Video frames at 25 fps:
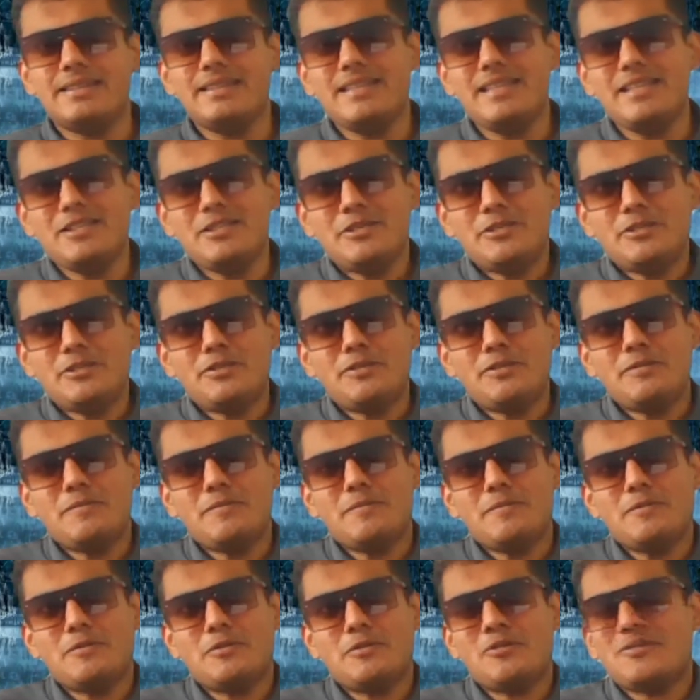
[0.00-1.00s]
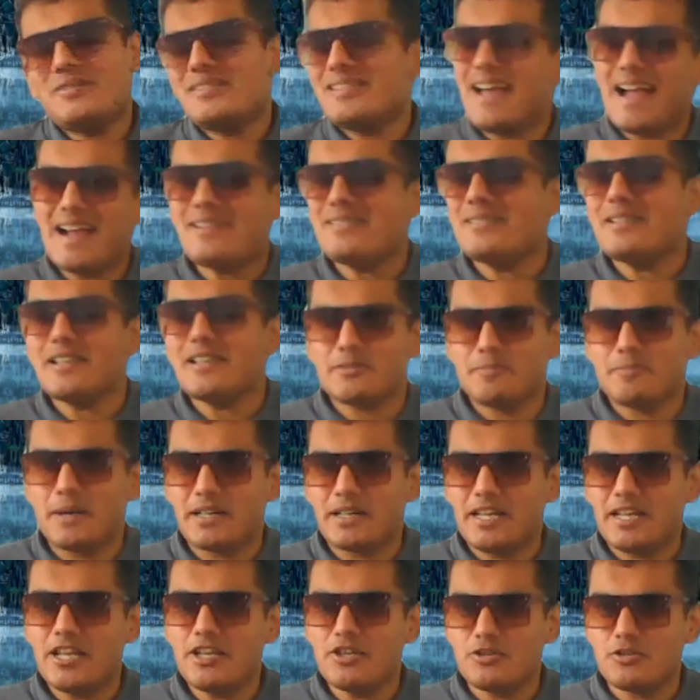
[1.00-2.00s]
these societal
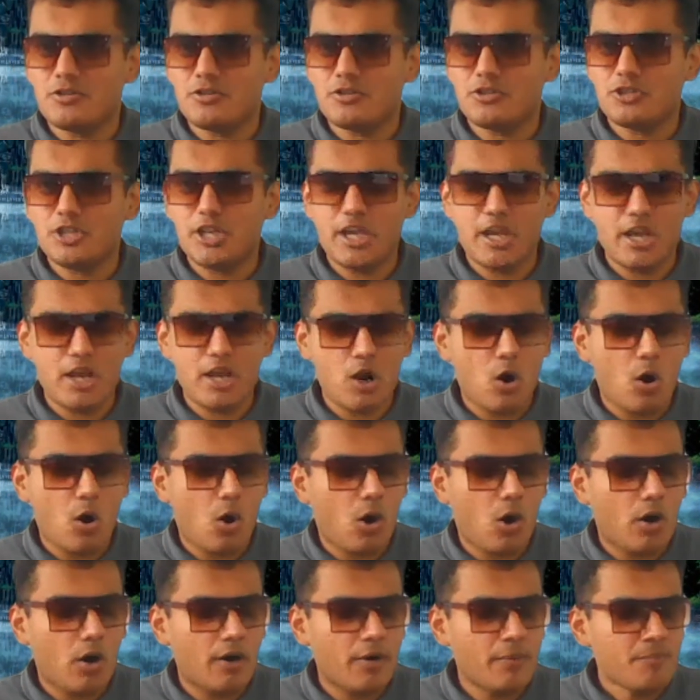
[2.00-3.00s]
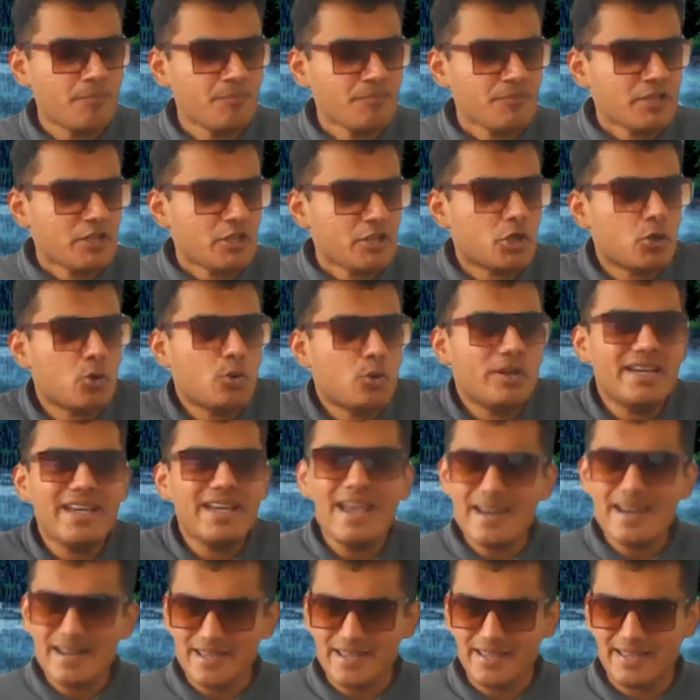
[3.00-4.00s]
expectations, they are
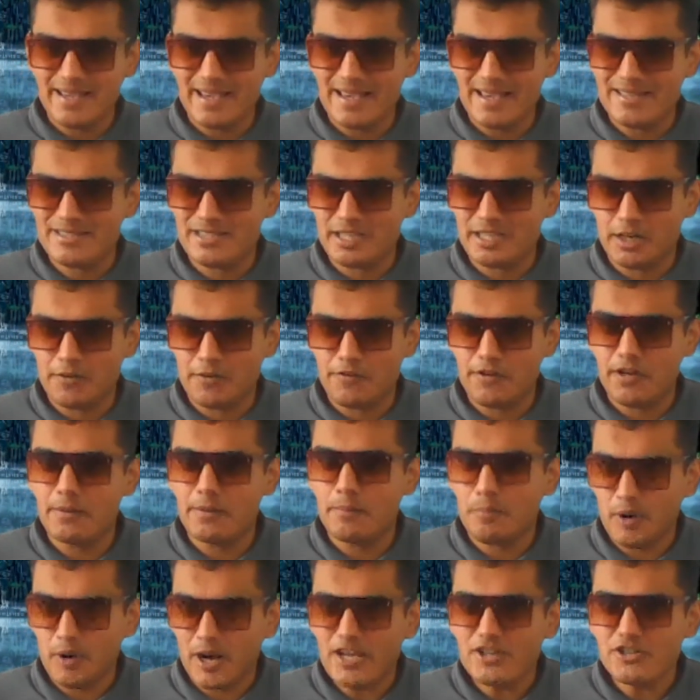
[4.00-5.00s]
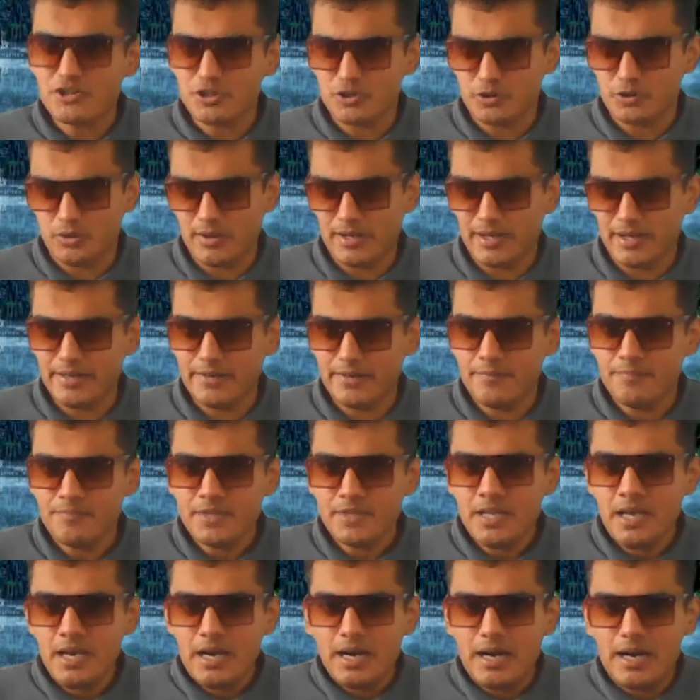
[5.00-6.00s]
creating a significant pressure,
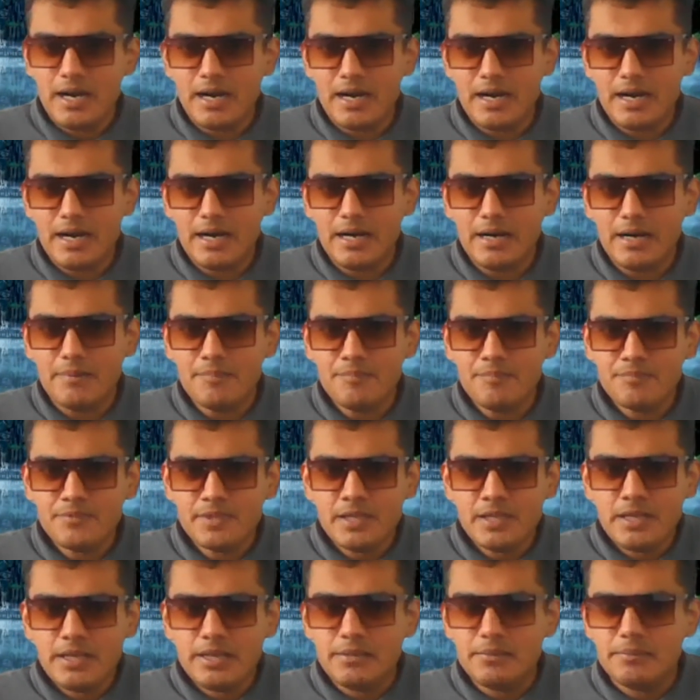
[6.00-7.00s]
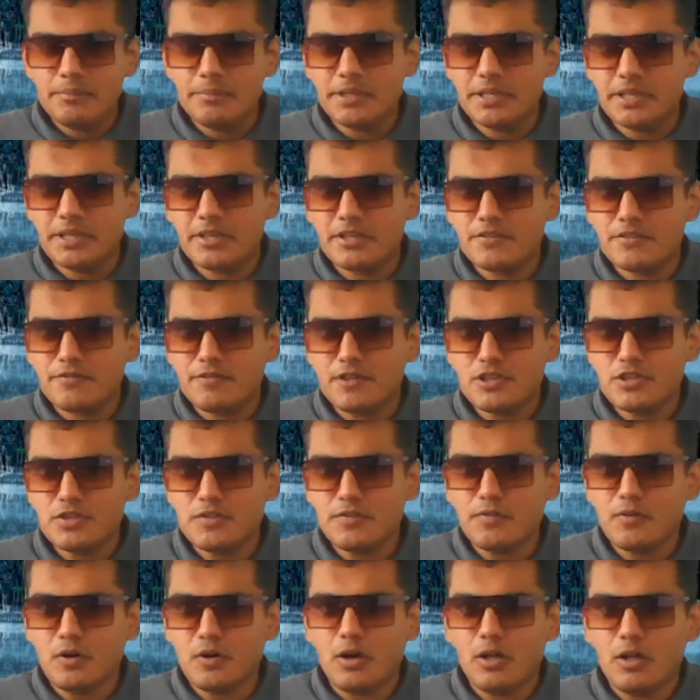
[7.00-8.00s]
right? Because first
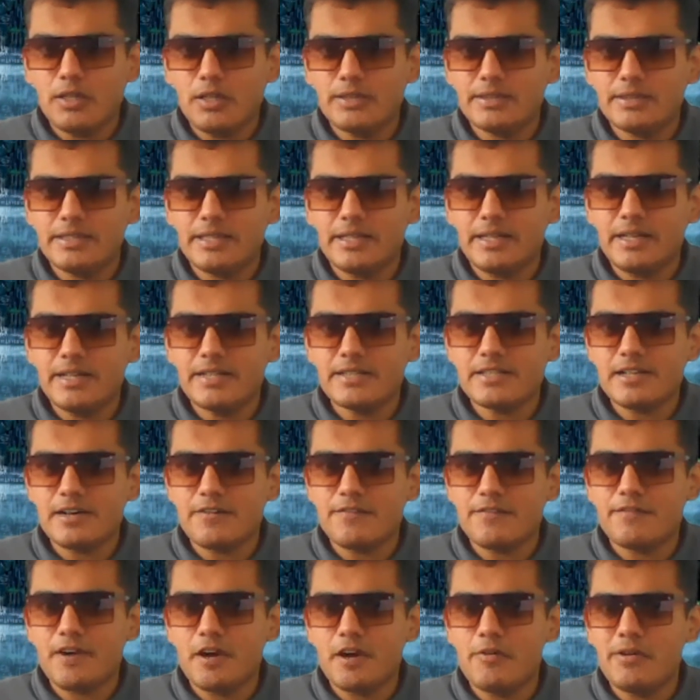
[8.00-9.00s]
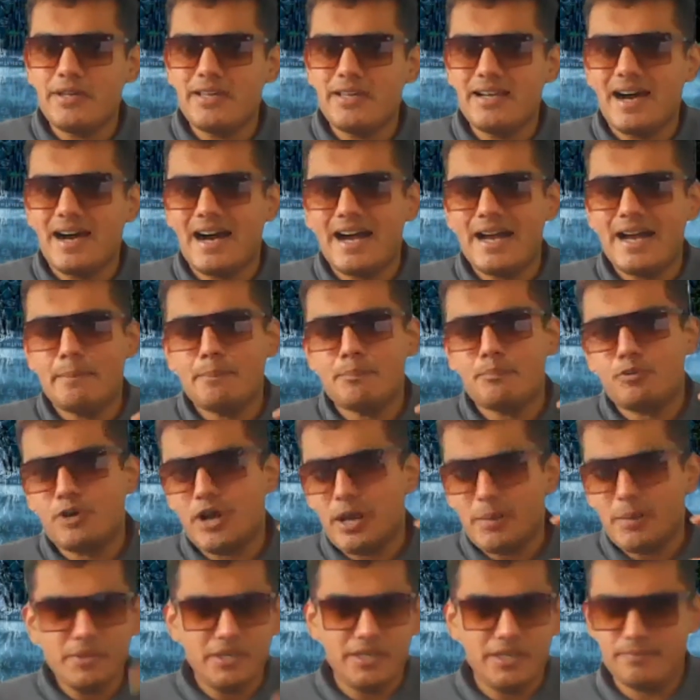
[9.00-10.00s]
of all, there is a very high
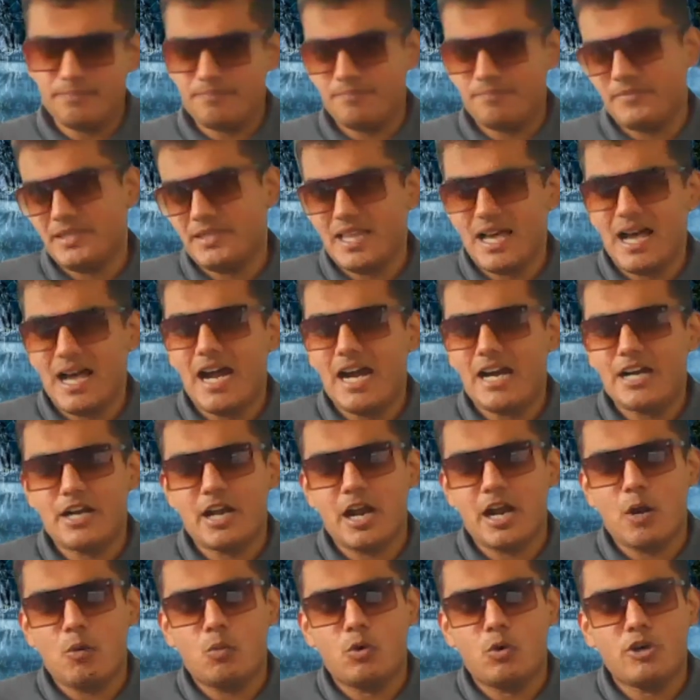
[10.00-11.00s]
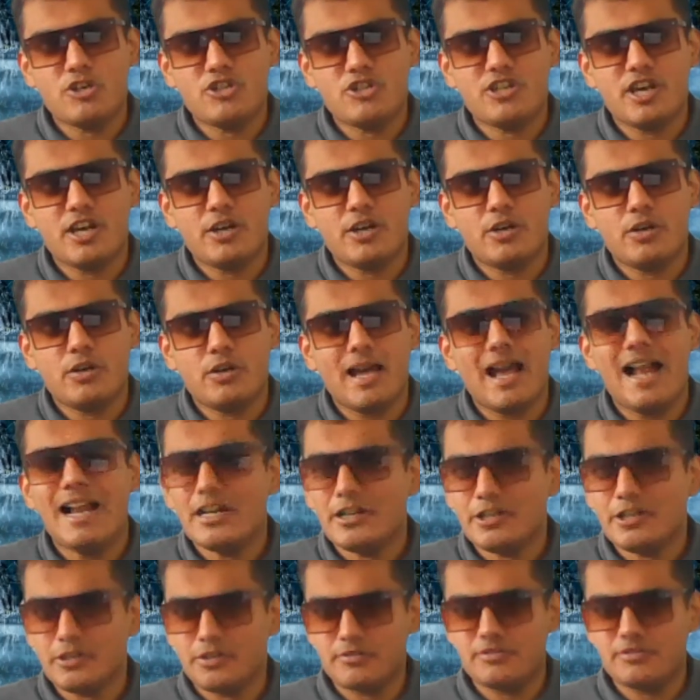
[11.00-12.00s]
premium that our
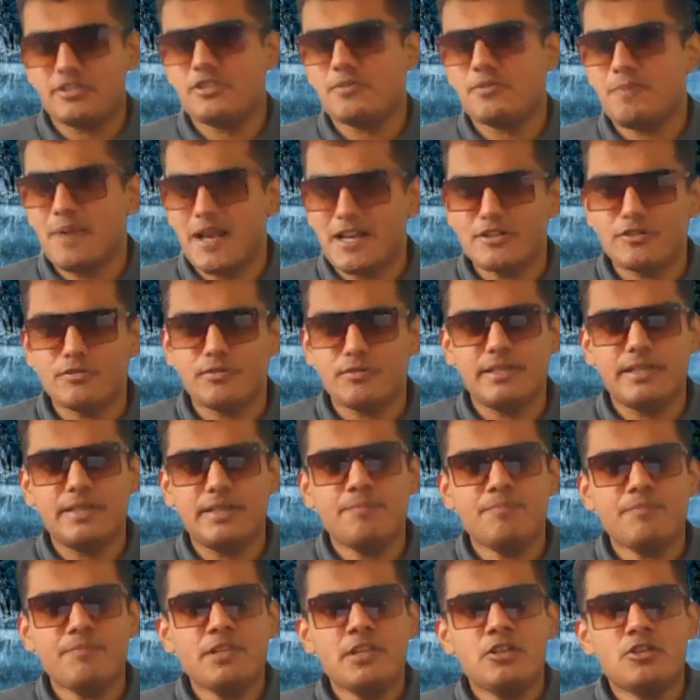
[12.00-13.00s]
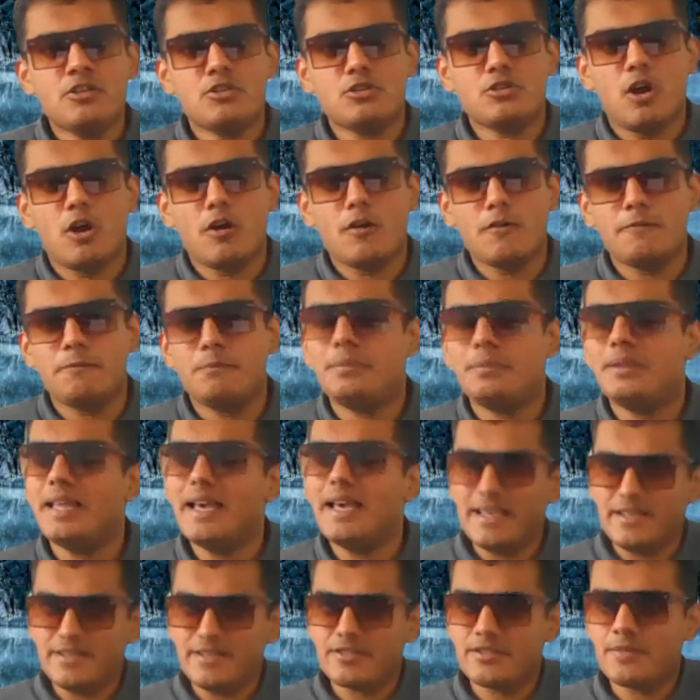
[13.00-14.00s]
elders especially sort of
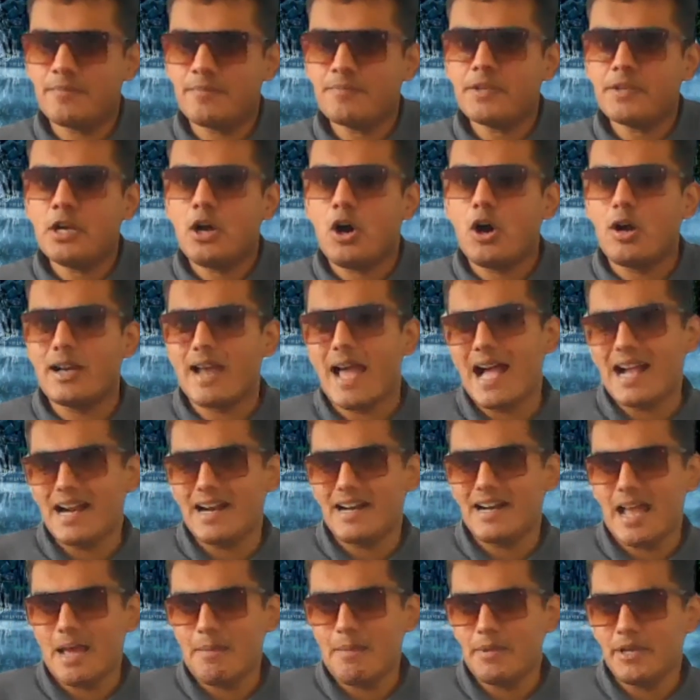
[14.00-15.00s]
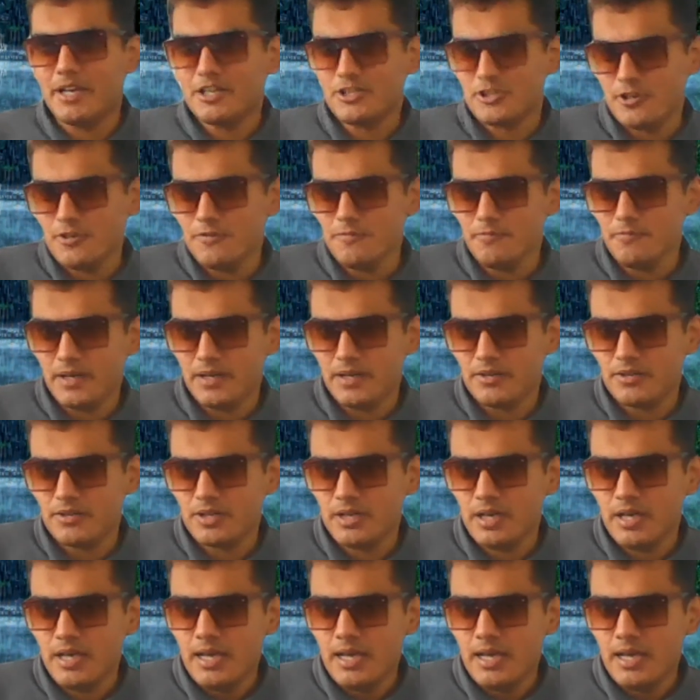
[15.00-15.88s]
place on academic achievement.